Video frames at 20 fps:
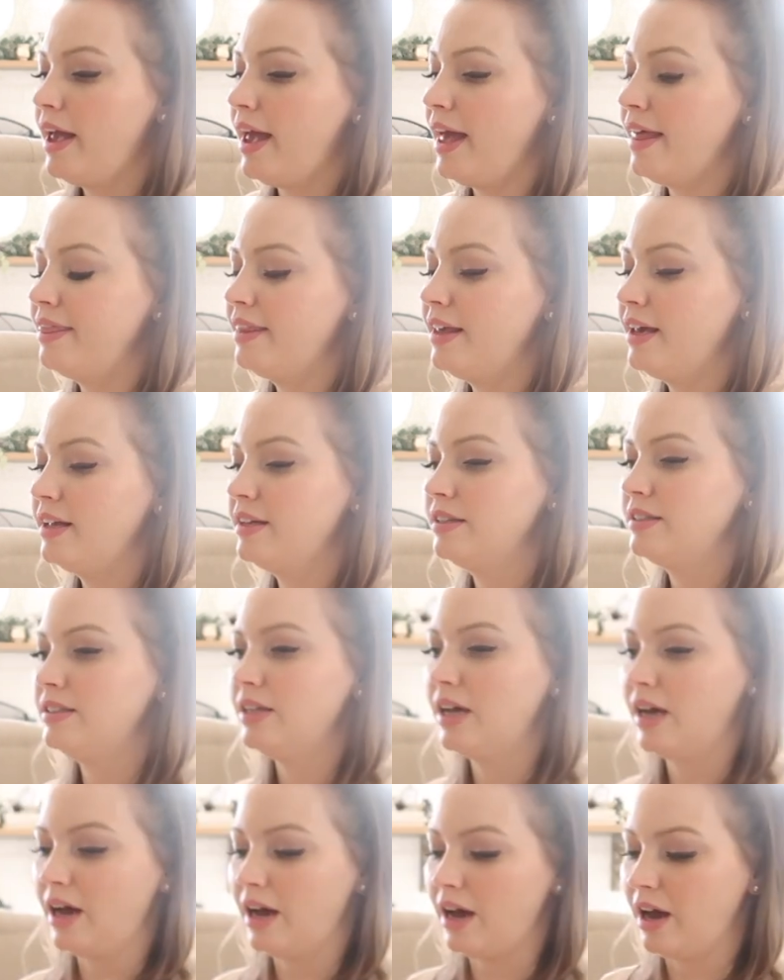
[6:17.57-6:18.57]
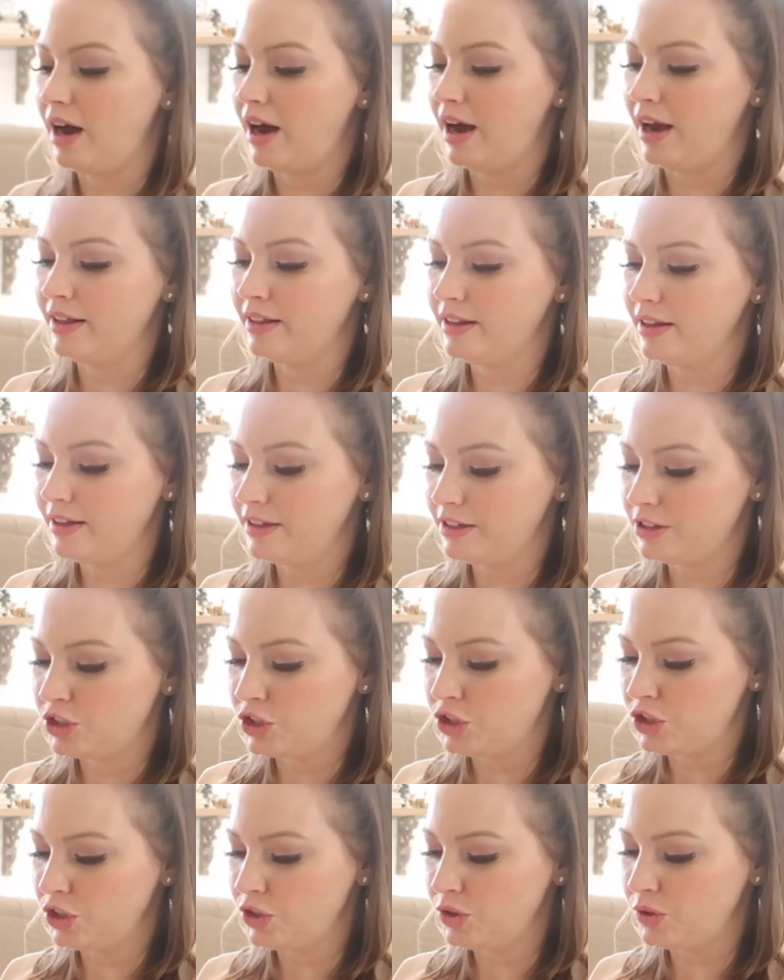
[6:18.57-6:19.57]
And then I like
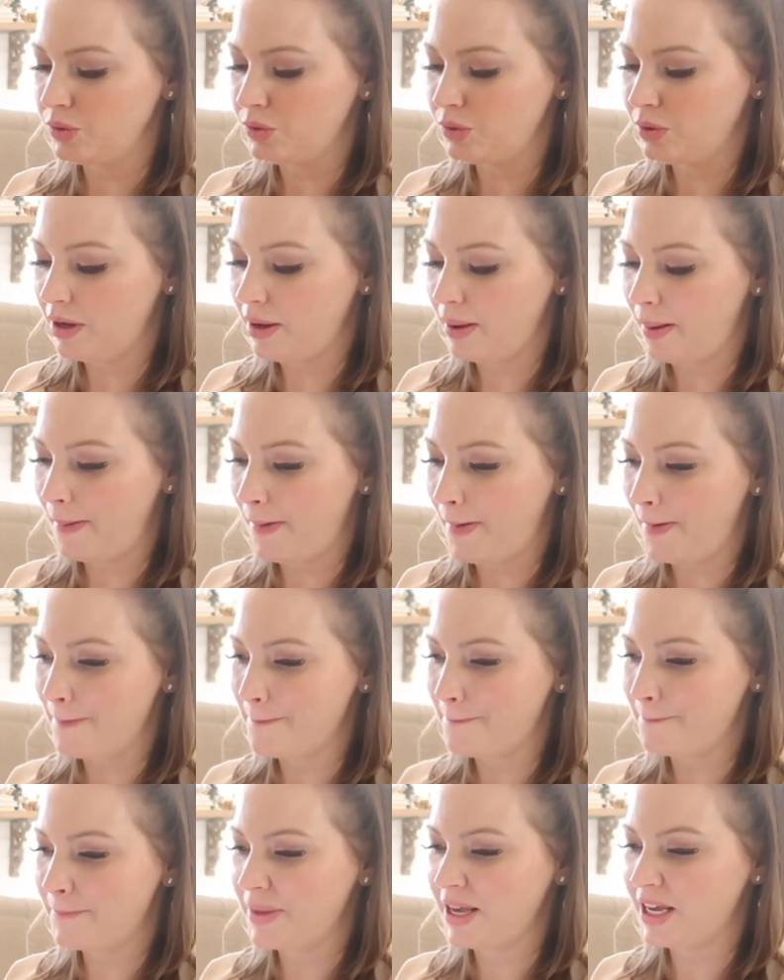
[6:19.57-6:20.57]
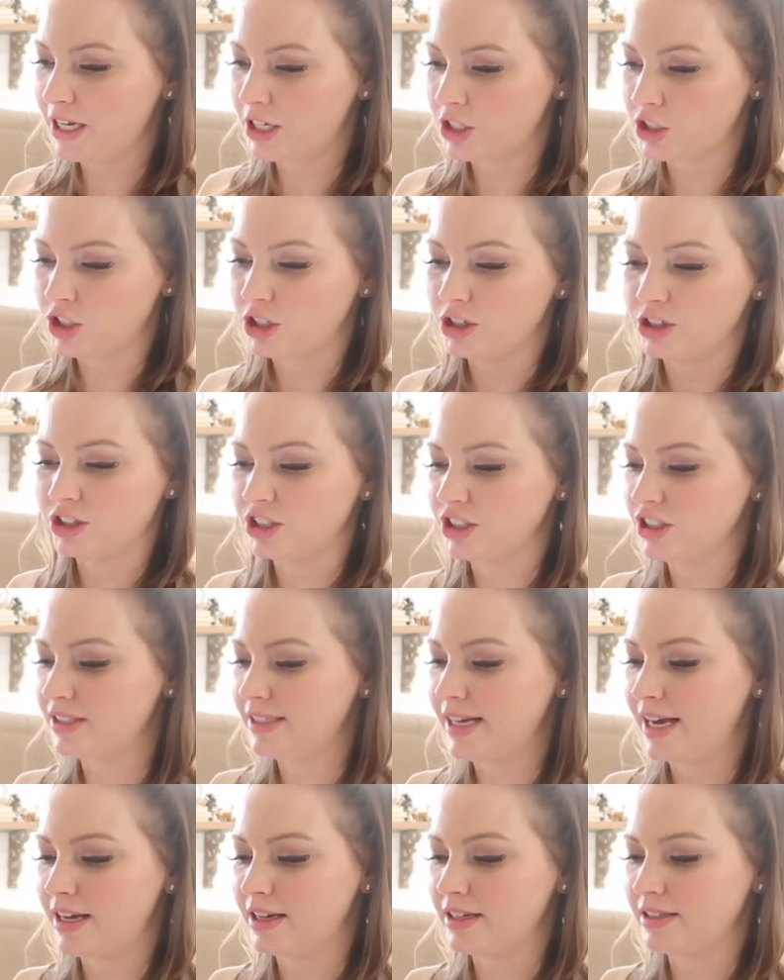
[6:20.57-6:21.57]
to picture, just
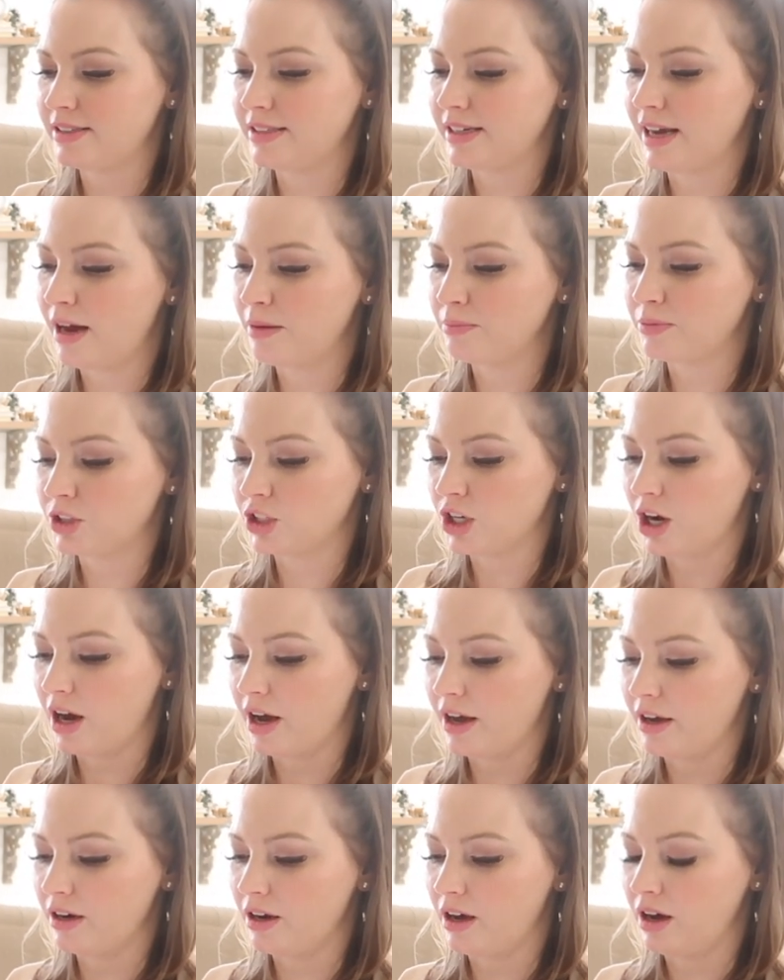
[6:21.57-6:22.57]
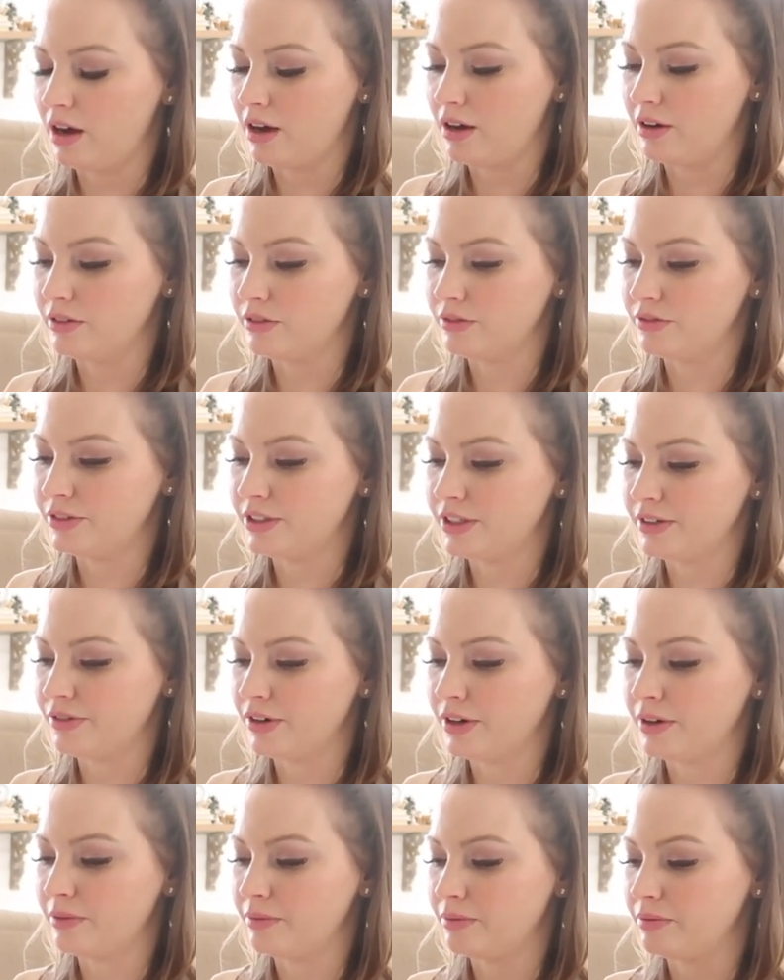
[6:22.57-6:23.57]
take a snapshot of
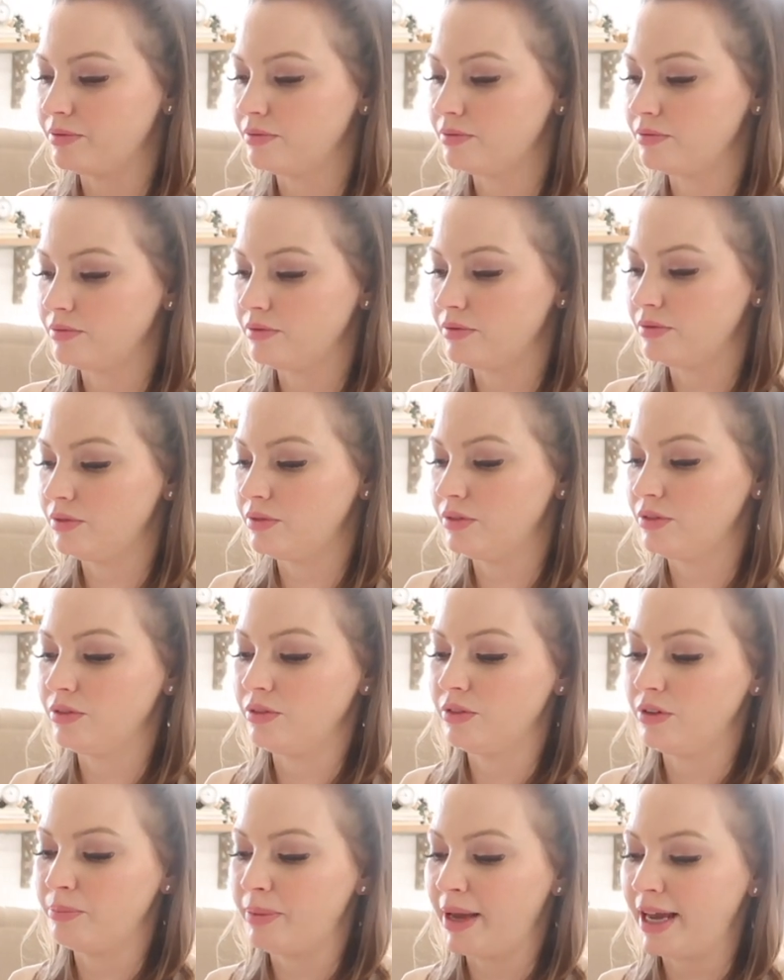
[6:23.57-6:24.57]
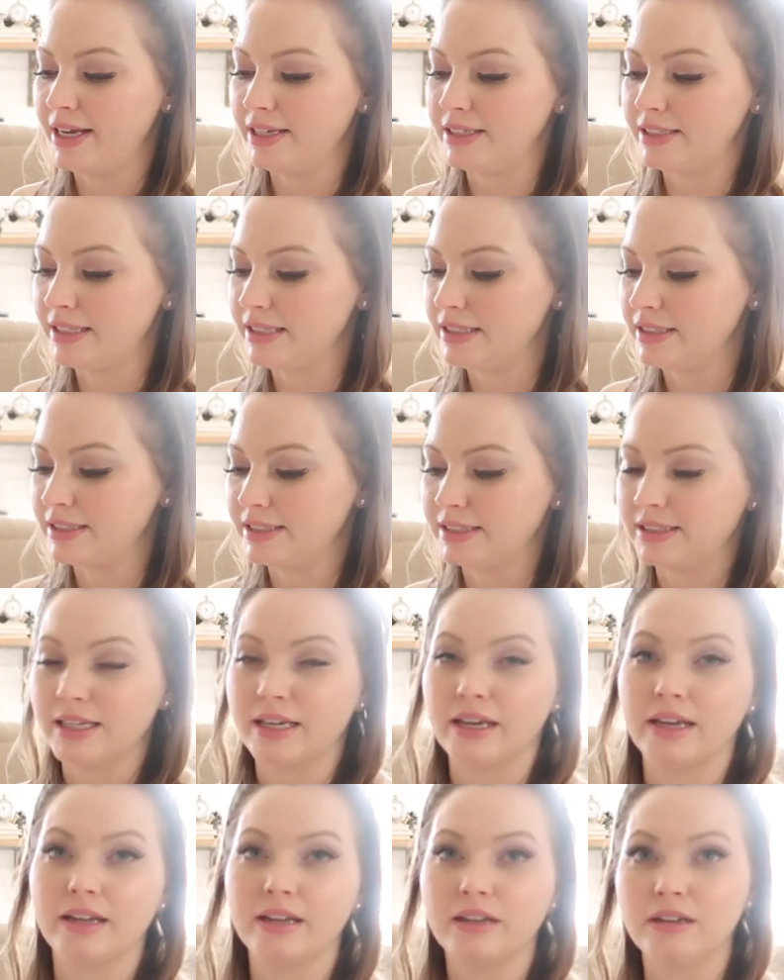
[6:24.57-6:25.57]
different paintings
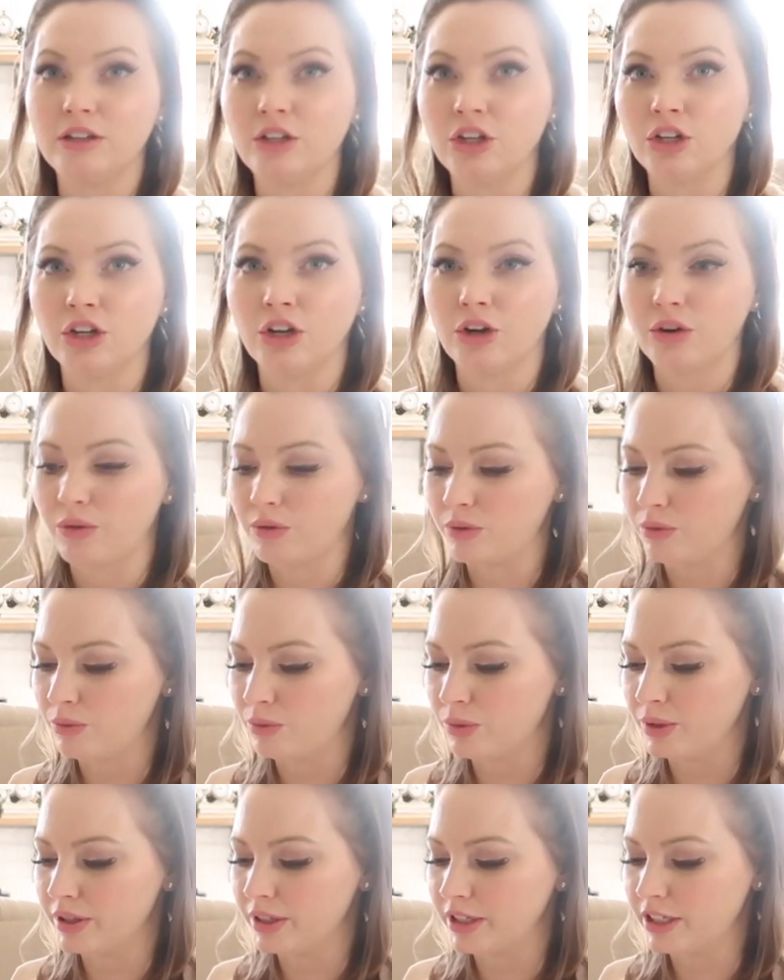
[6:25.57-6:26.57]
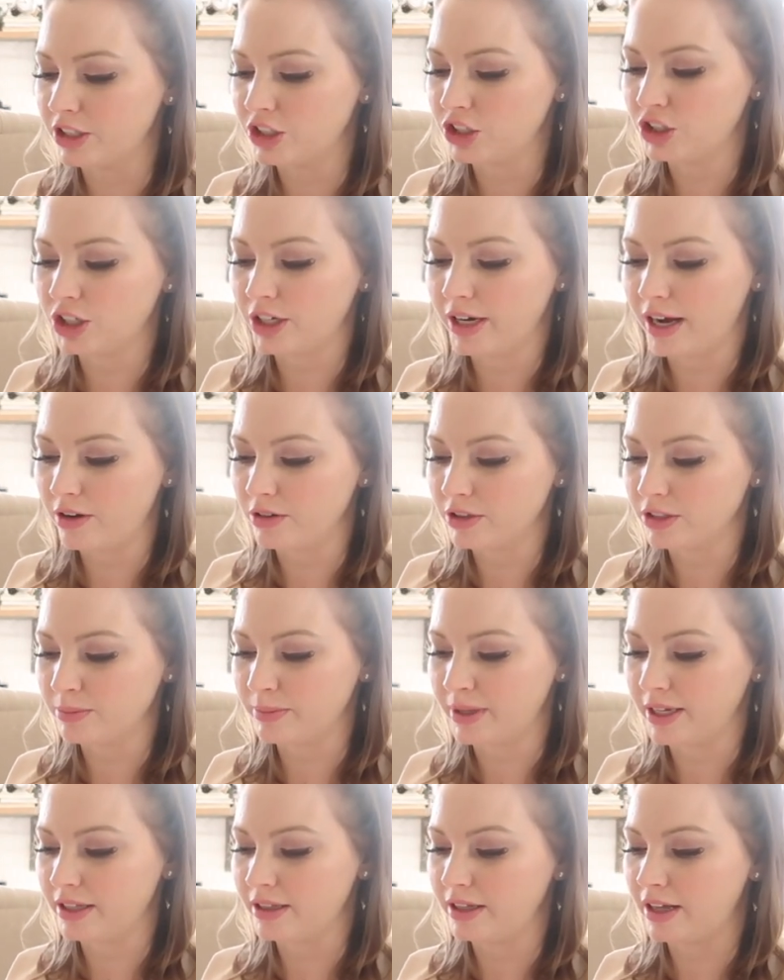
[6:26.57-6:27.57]
that, you know, really stood out to
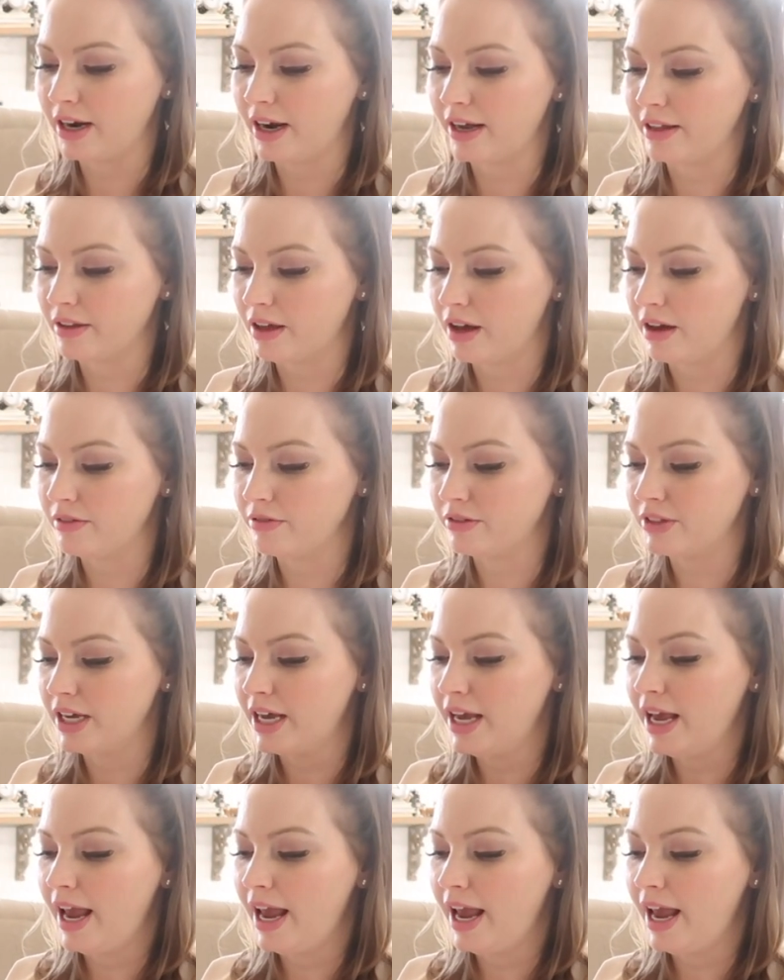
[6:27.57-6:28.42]
me and that I loved.